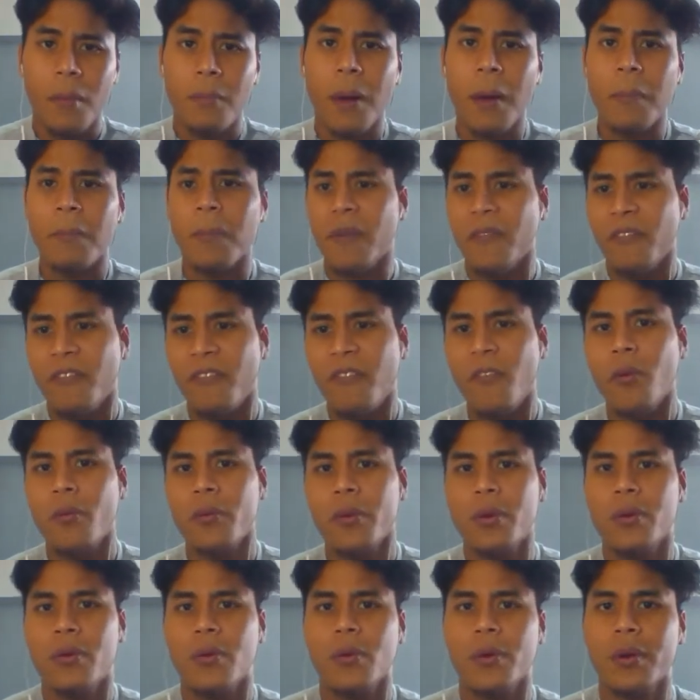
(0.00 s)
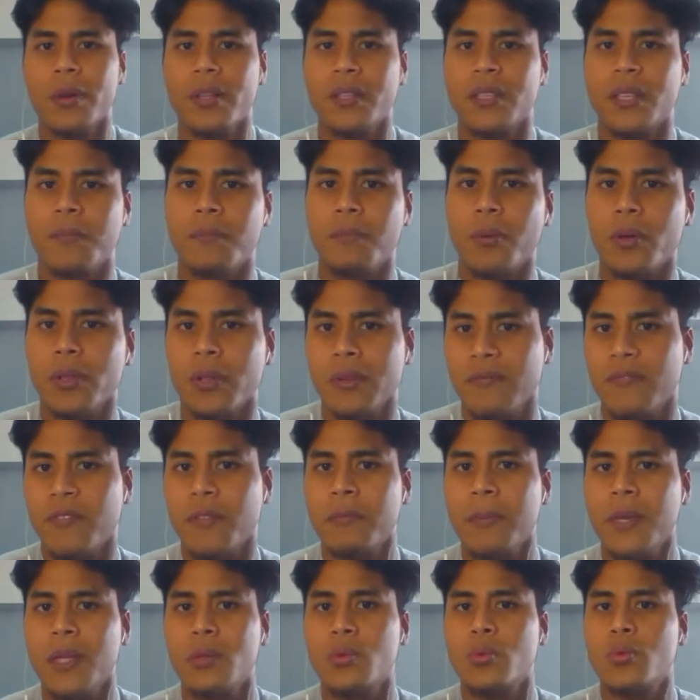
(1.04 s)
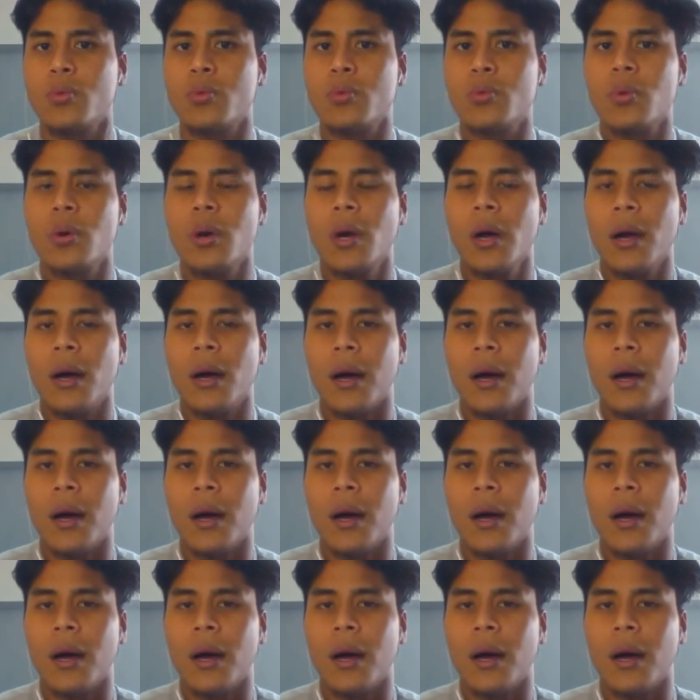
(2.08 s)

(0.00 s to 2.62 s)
But before we go on, it's important for me to